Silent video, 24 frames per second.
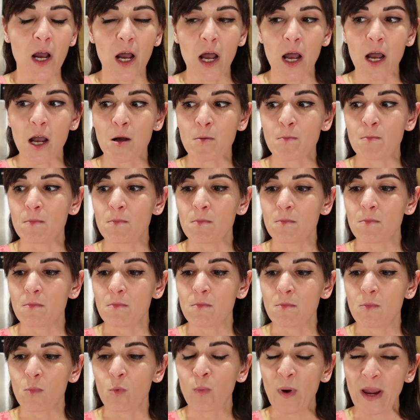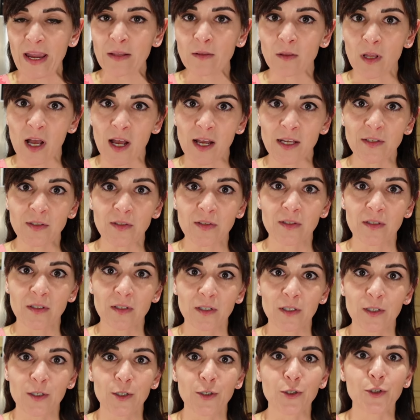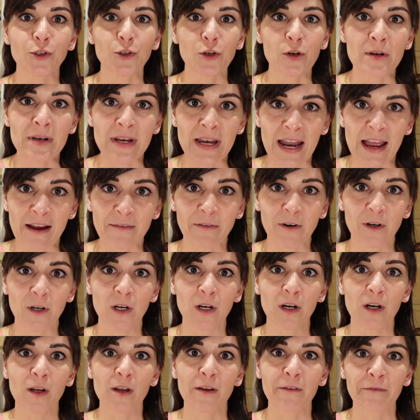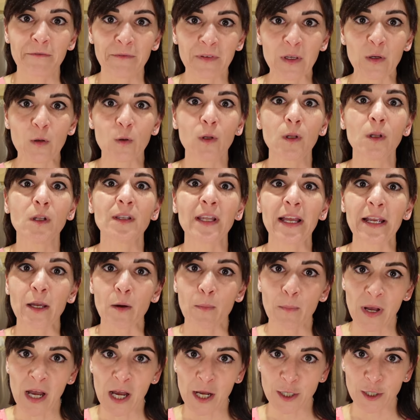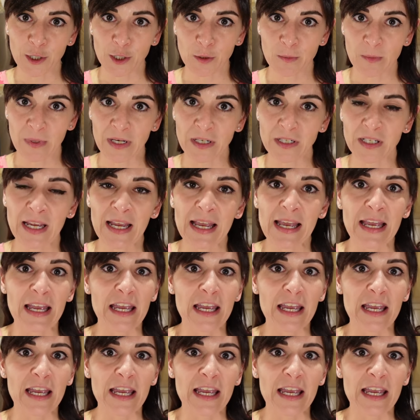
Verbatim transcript: Um, weight loss should never feel like a punishment.